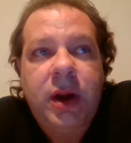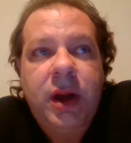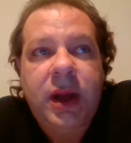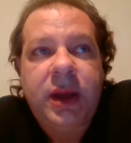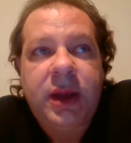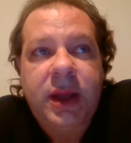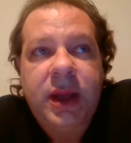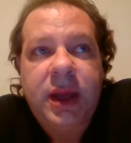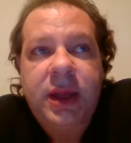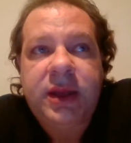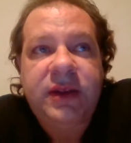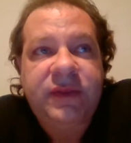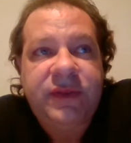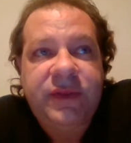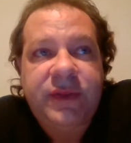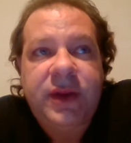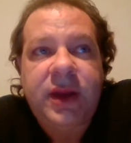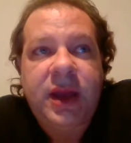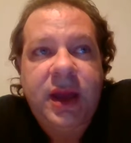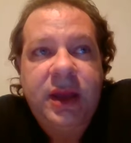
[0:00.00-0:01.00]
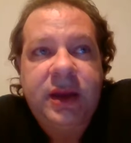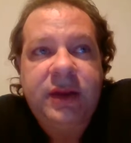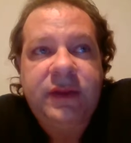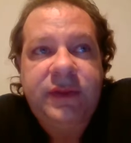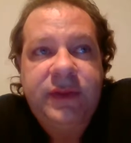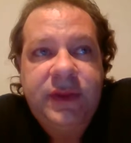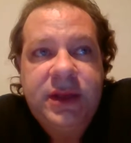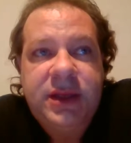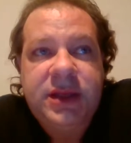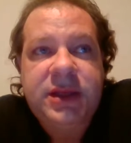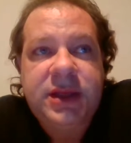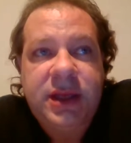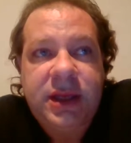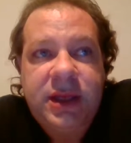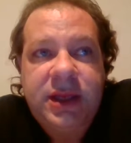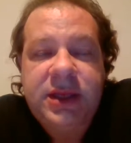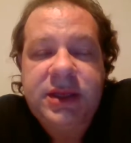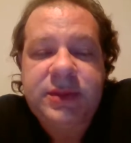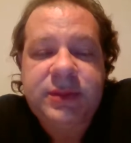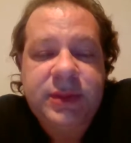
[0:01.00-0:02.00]
and if
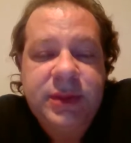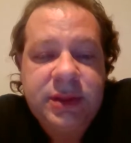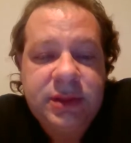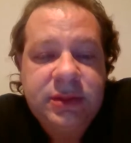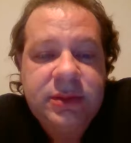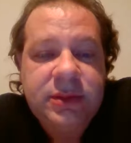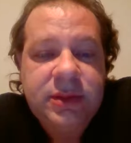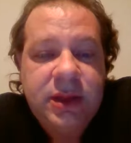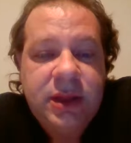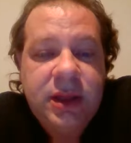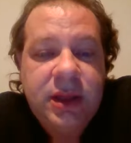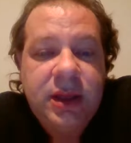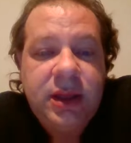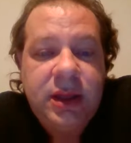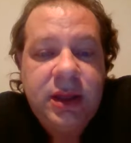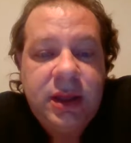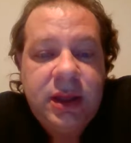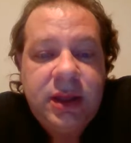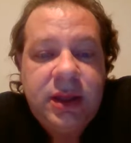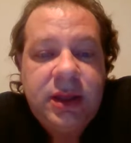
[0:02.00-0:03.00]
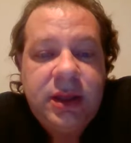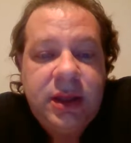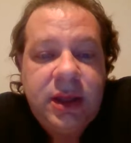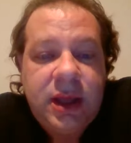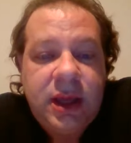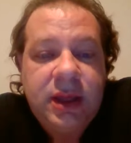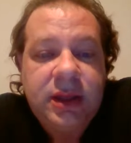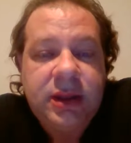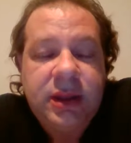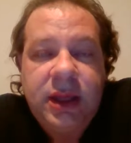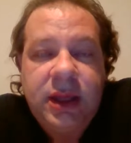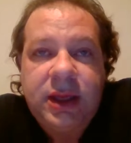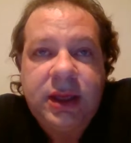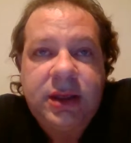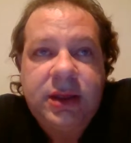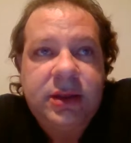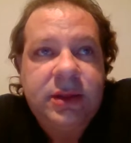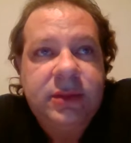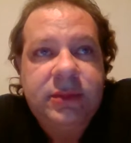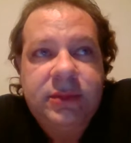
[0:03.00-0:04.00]
he's been and
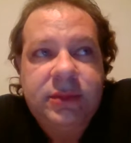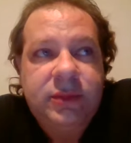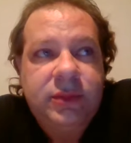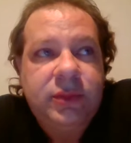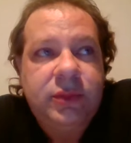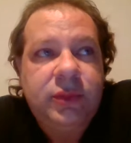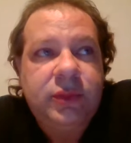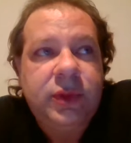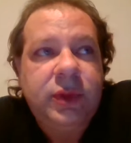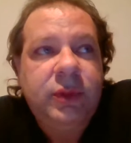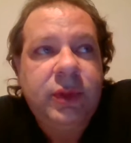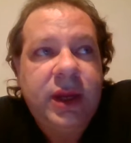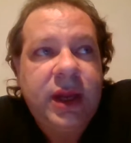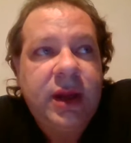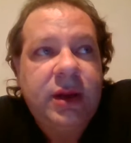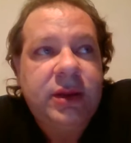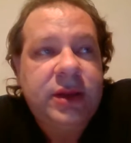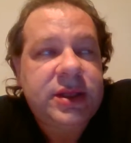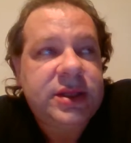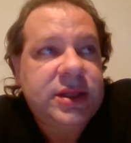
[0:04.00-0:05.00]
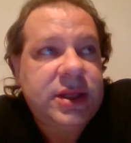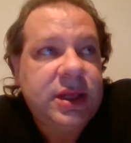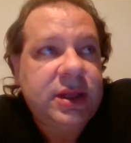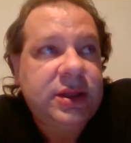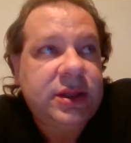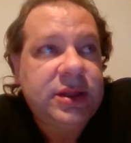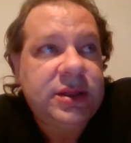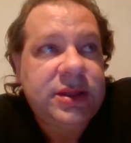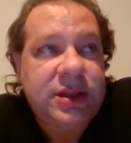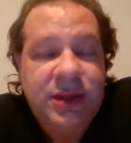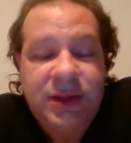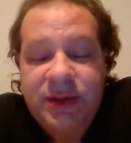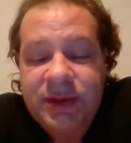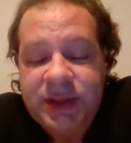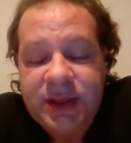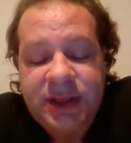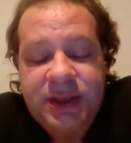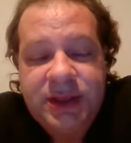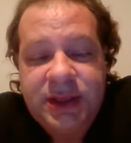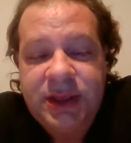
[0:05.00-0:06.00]
like we went out and he's like, listen, he
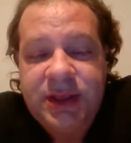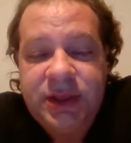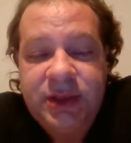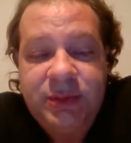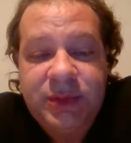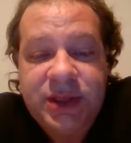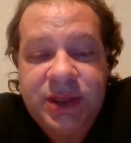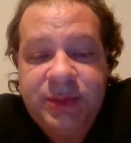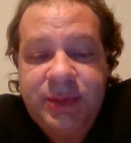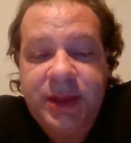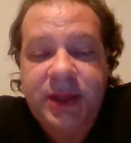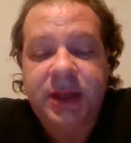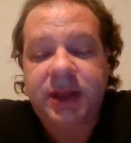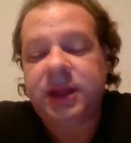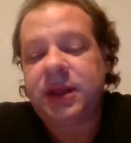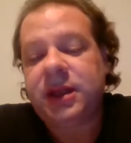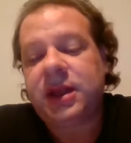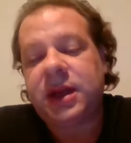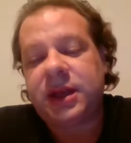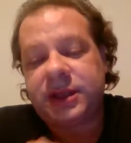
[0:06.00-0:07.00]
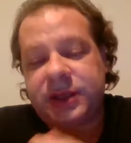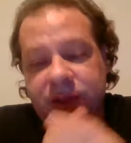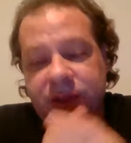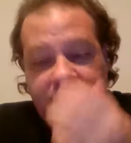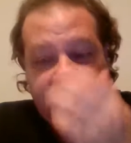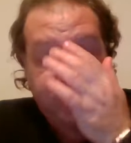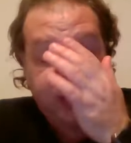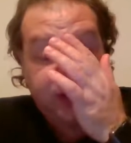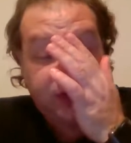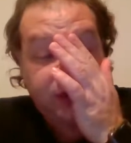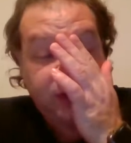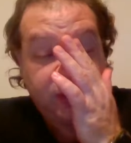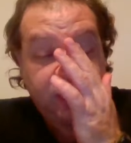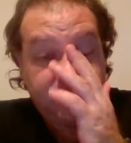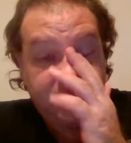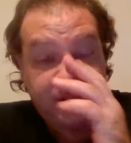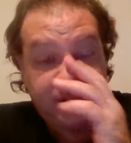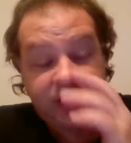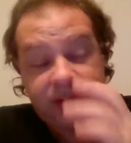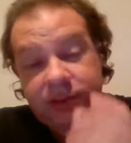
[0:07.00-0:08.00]
goes, I seen you've been spending a lot of time at
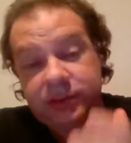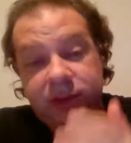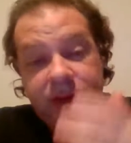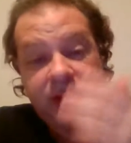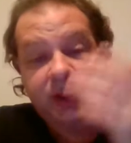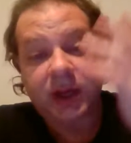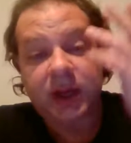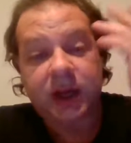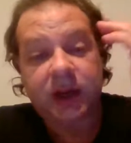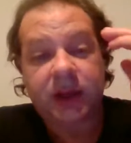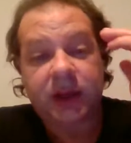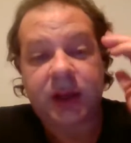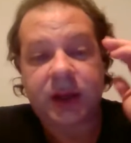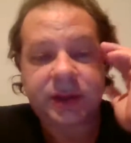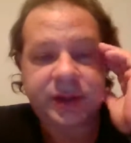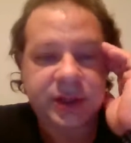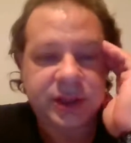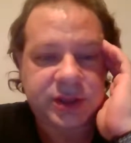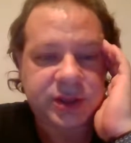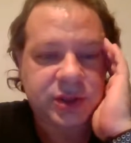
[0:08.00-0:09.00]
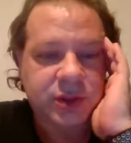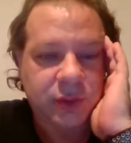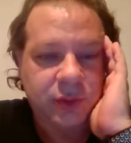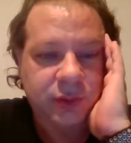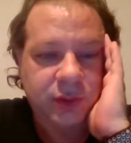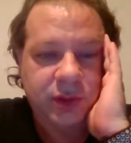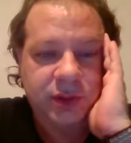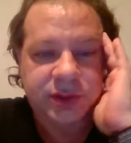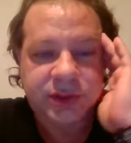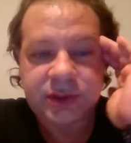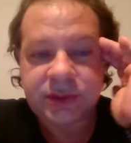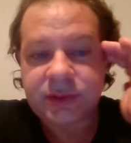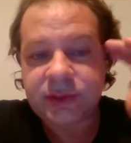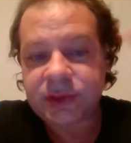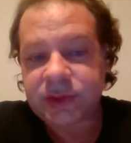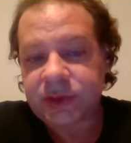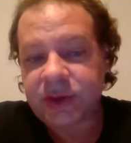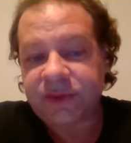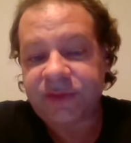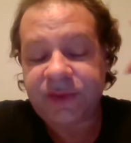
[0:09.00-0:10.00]
home and you got a lot of things going on too.
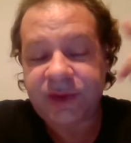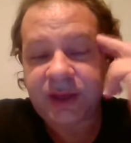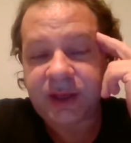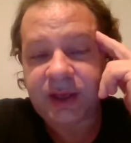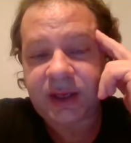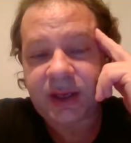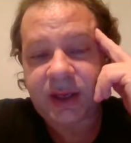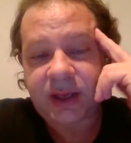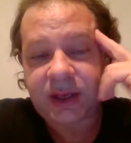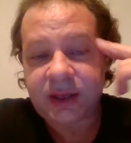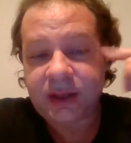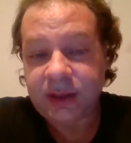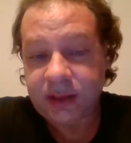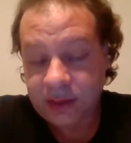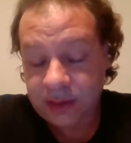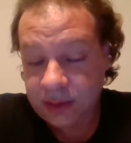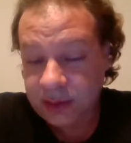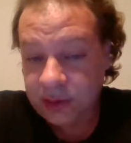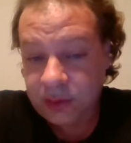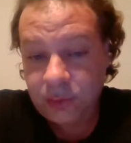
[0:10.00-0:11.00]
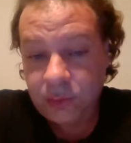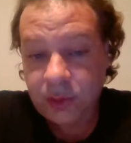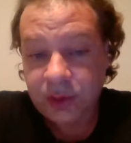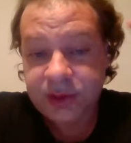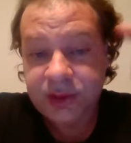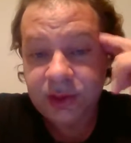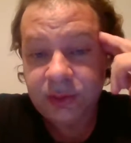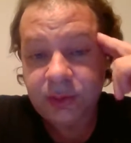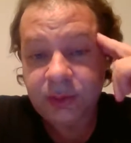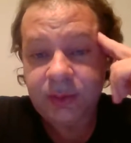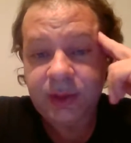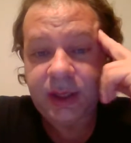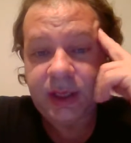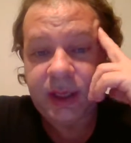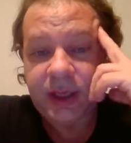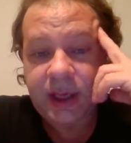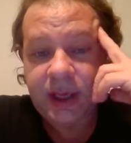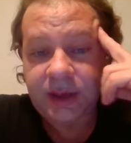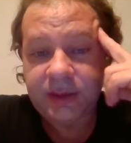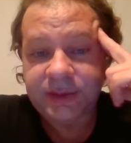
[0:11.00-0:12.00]
So I figured, hey, why don't you come with me and
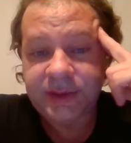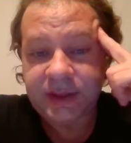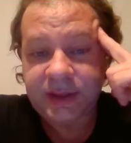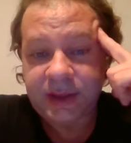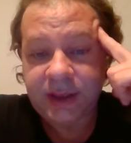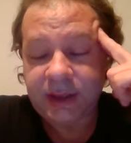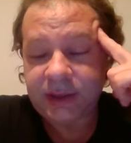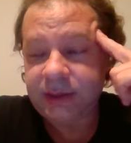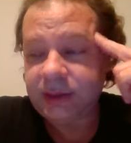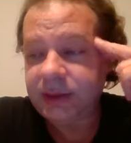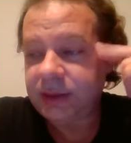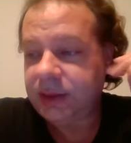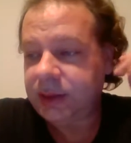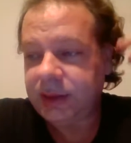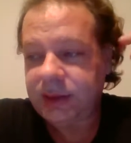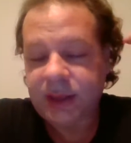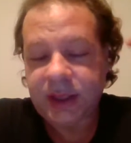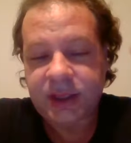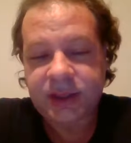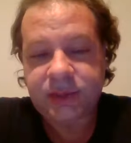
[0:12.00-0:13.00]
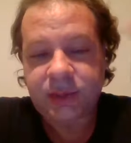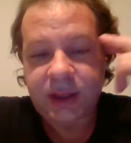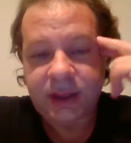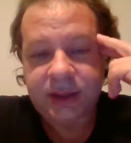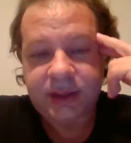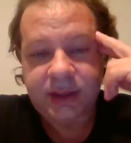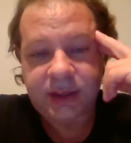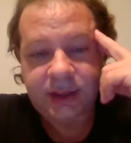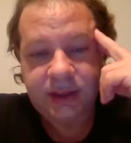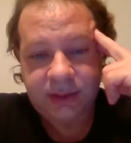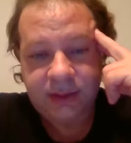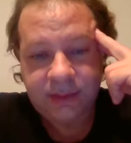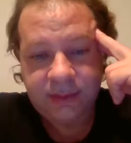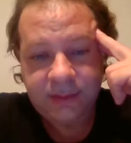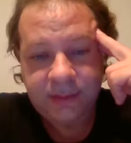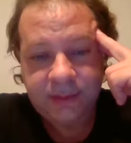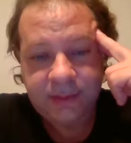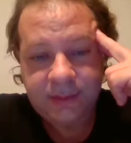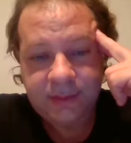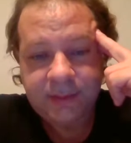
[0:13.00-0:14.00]
hang out tonight? That's what I did.
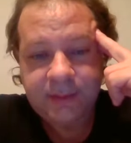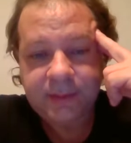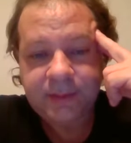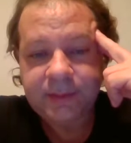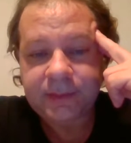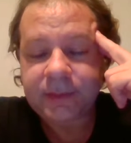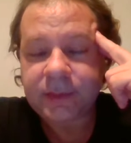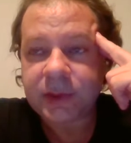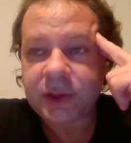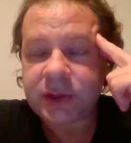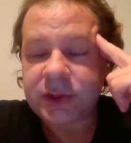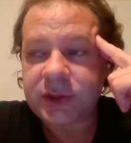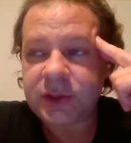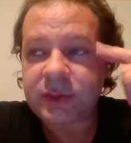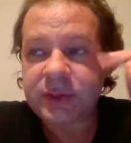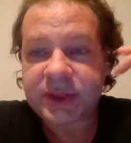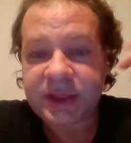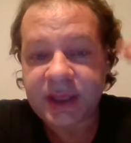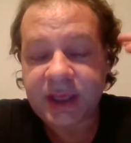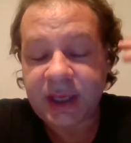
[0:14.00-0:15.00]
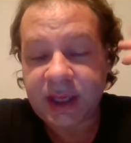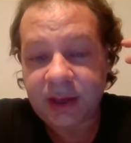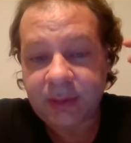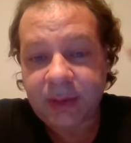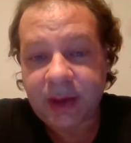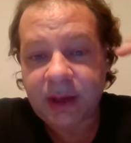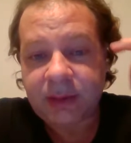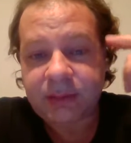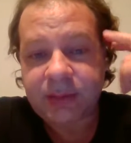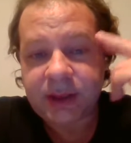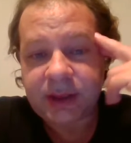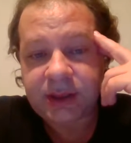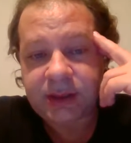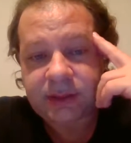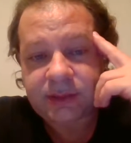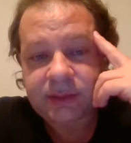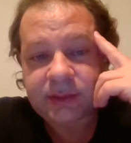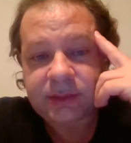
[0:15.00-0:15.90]
So he was thinking about me.